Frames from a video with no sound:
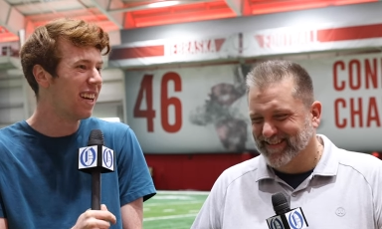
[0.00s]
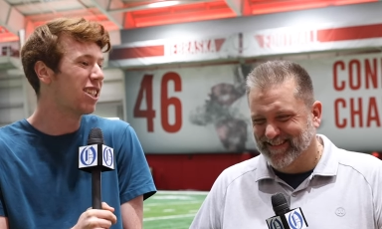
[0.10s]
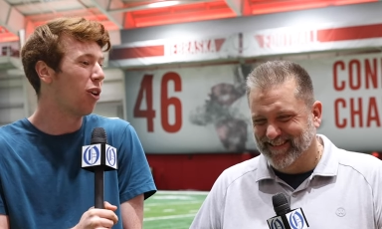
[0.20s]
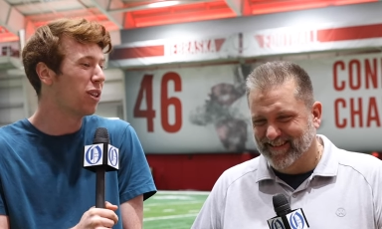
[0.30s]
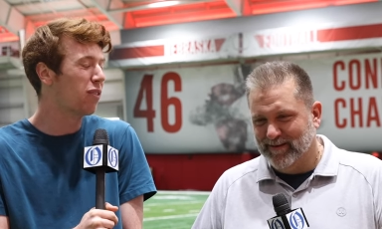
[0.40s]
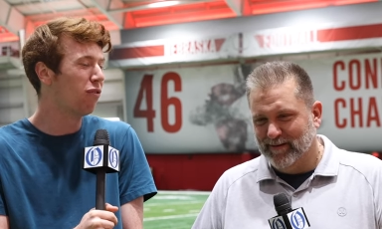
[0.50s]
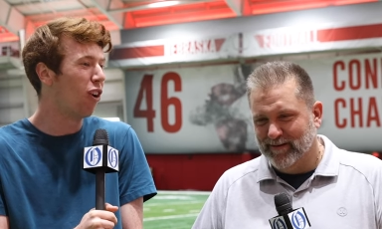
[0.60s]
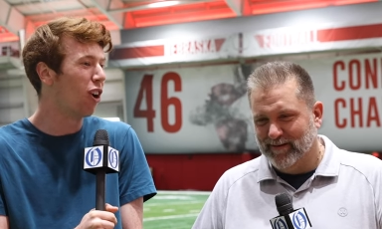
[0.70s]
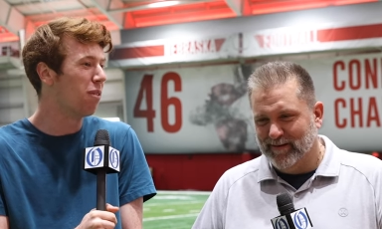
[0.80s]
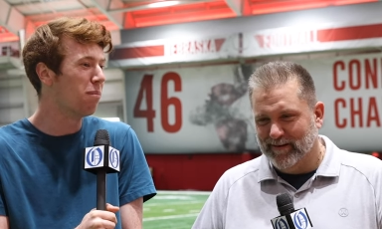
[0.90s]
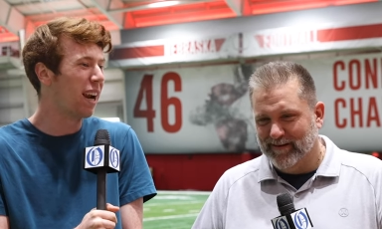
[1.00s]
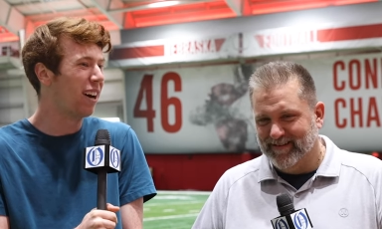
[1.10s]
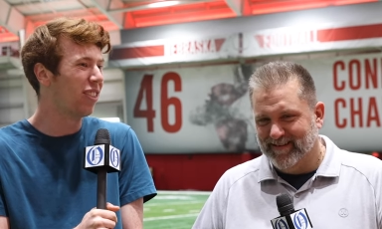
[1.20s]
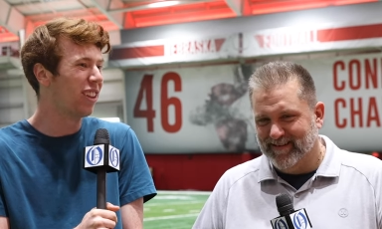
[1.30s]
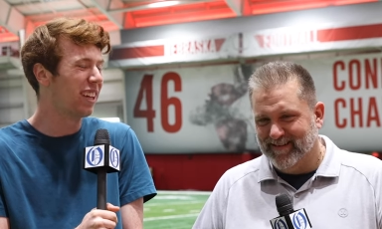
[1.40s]
Speaker 1: is always fun, but I
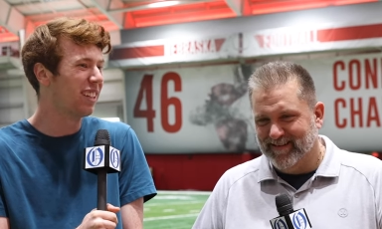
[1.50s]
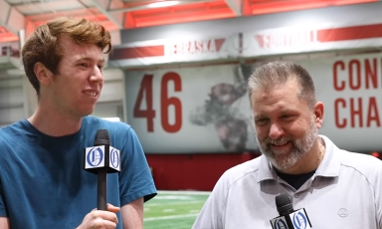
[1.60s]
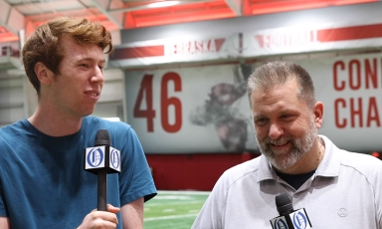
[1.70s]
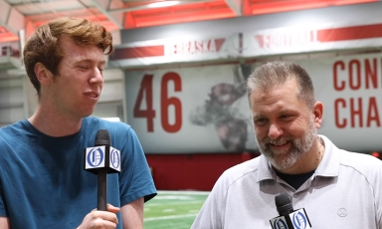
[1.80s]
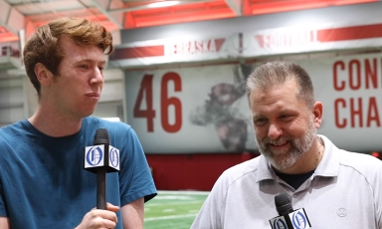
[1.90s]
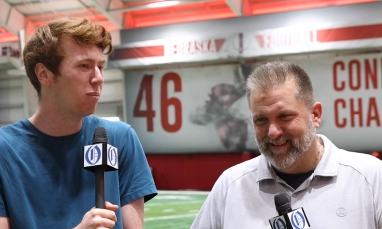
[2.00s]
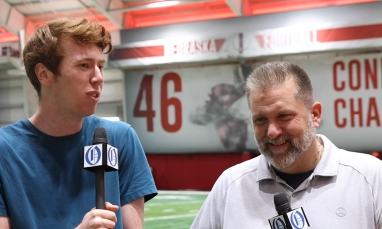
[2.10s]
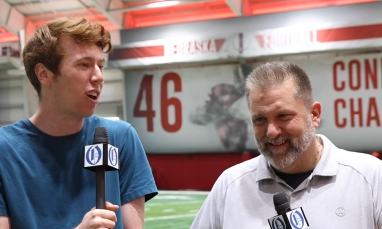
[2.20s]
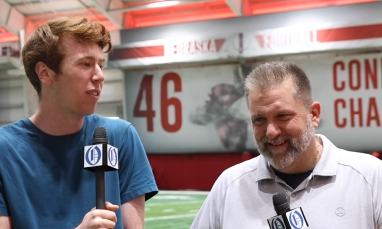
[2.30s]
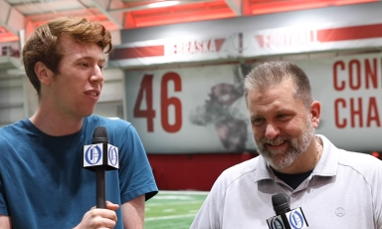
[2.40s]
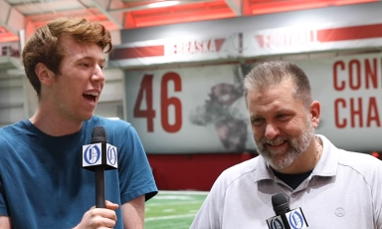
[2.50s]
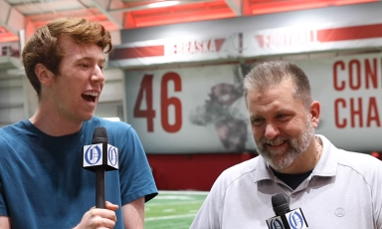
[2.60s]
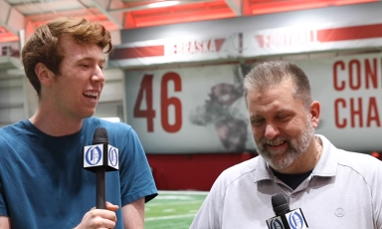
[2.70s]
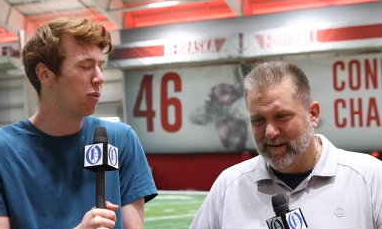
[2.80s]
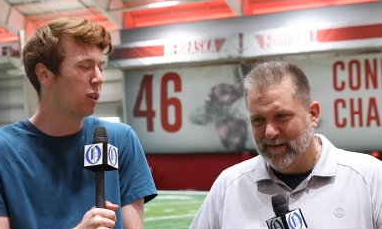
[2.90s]
don't think none of
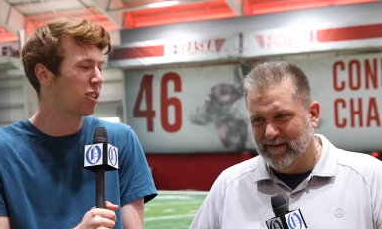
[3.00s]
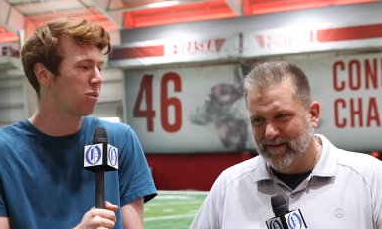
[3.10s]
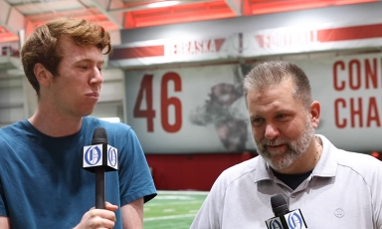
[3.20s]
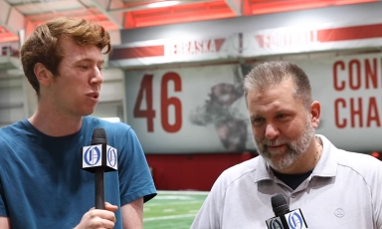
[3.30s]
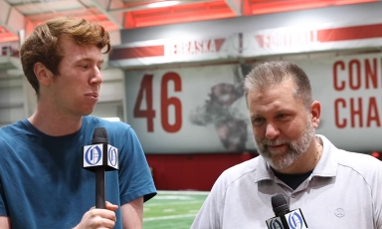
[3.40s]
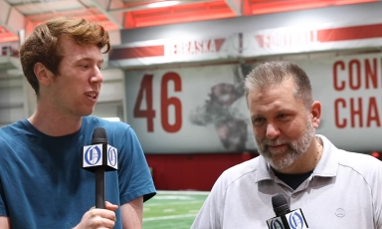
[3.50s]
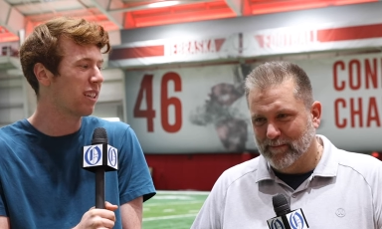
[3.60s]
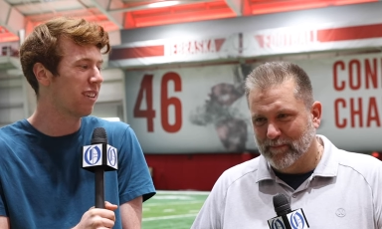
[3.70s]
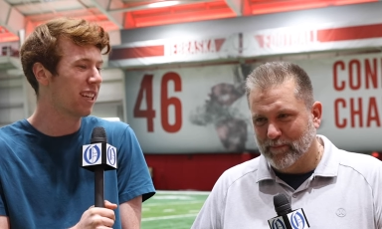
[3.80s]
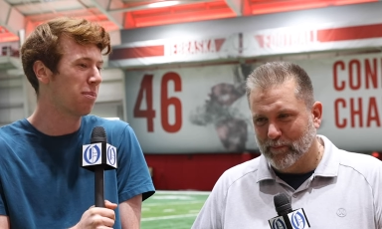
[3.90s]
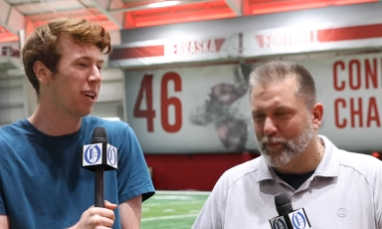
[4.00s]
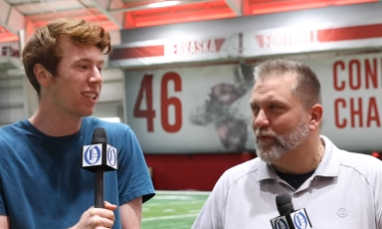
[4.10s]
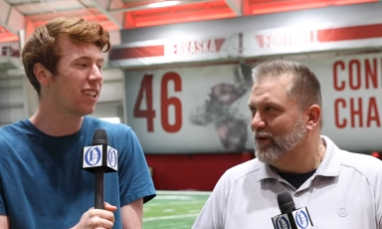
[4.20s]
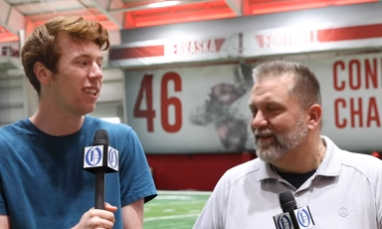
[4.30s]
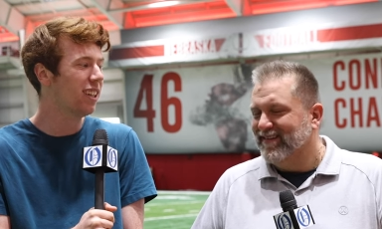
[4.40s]
that, which was pretty
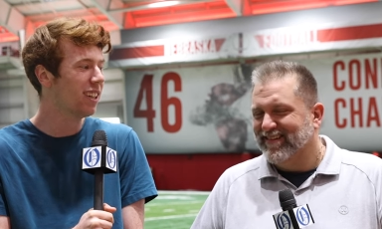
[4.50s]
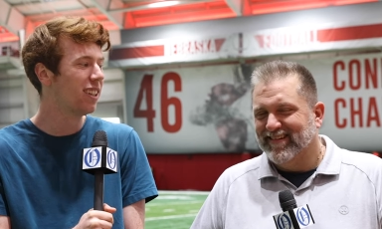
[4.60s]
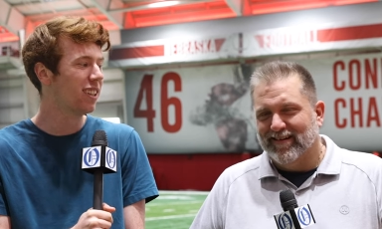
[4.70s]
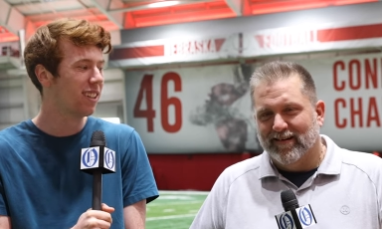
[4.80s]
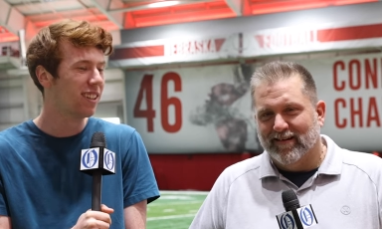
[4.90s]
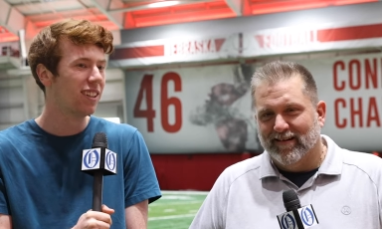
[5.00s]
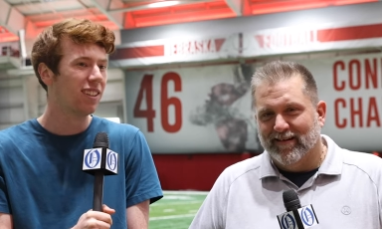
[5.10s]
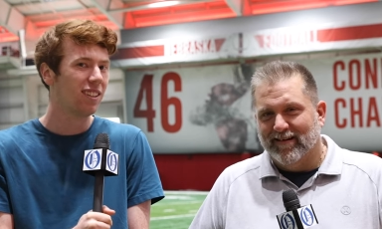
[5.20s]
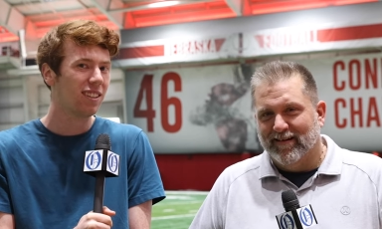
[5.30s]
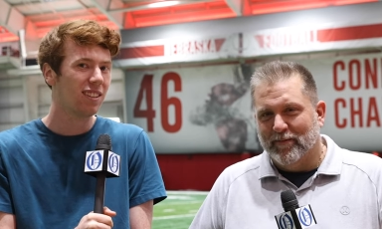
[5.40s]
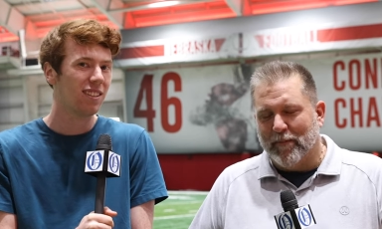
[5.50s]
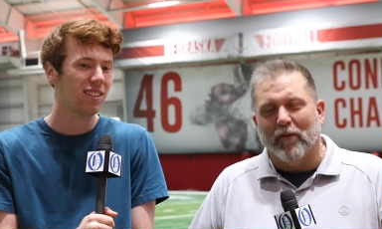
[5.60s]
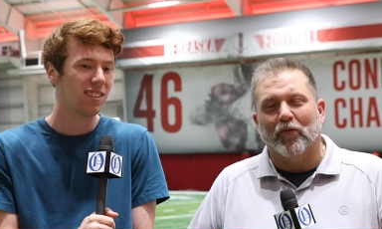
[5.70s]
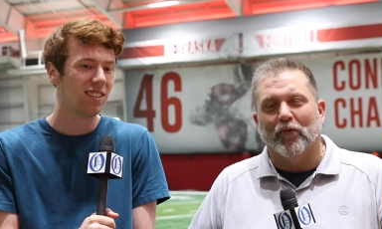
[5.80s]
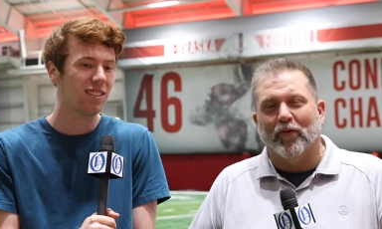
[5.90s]
expected.
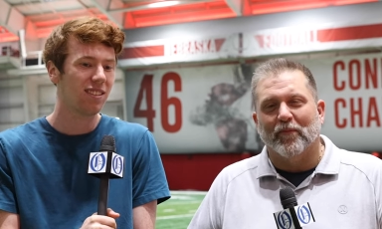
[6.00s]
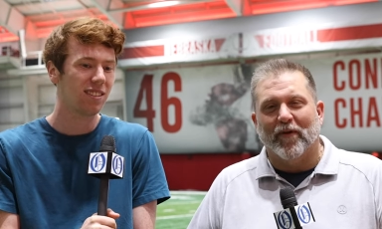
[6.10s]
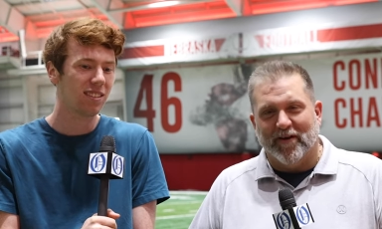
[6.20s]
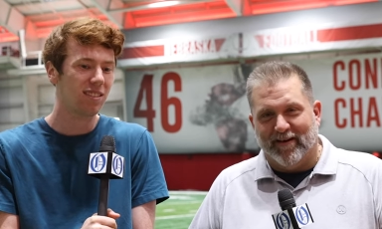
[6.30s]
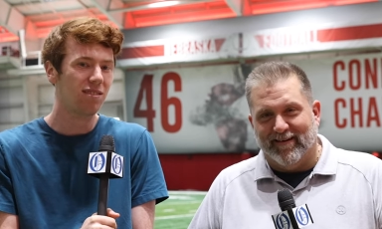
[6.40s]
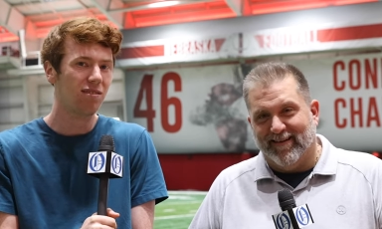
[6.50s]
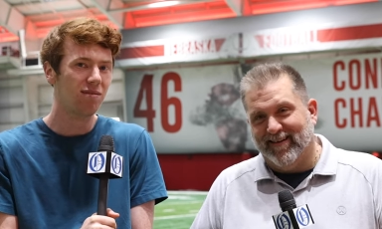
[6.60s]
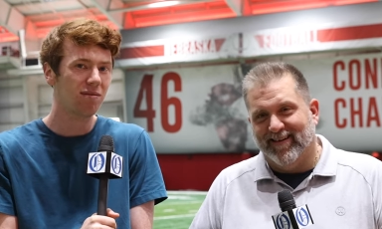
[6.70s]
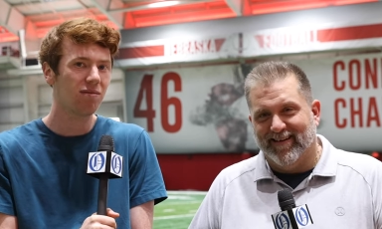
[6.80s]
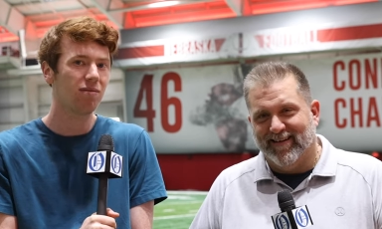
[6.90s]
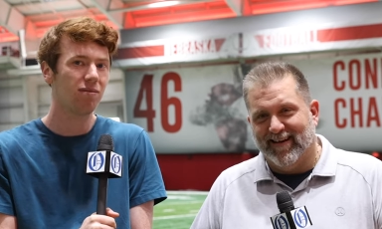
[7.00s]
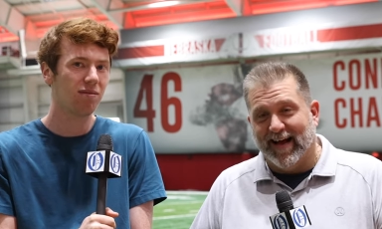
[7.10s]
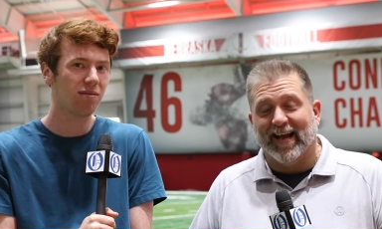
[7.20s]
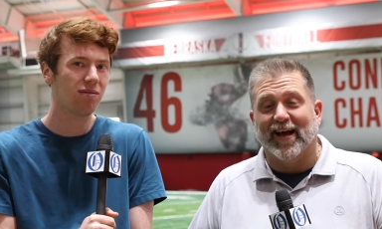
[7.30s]
Speaker 2: That Rhule on Monday, I